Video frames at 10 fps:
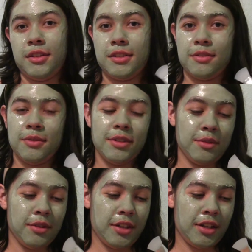it.
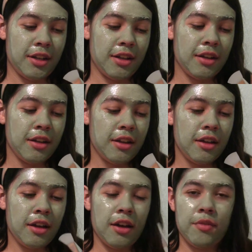It's really good.
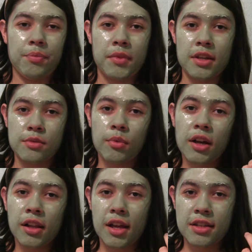As
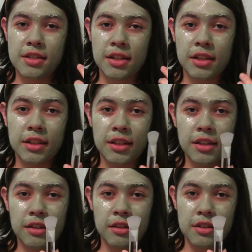well as
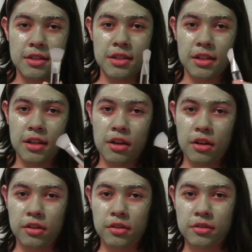clean the
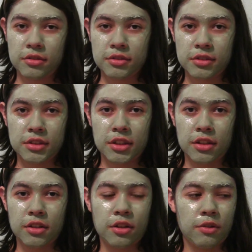silicone
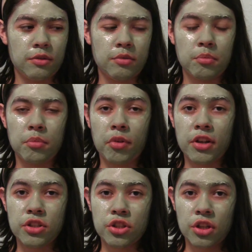
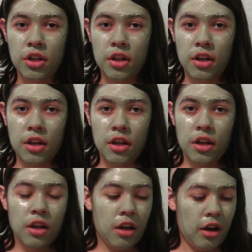brush.
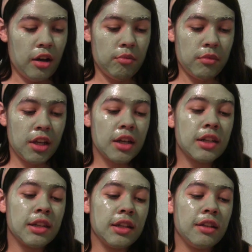It
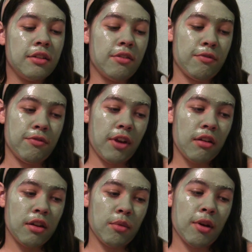cleaned
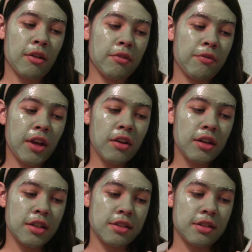very well,
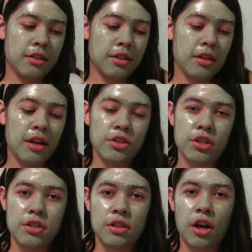very easily. I
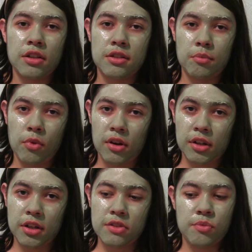just got some
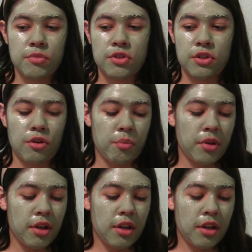water, some soap,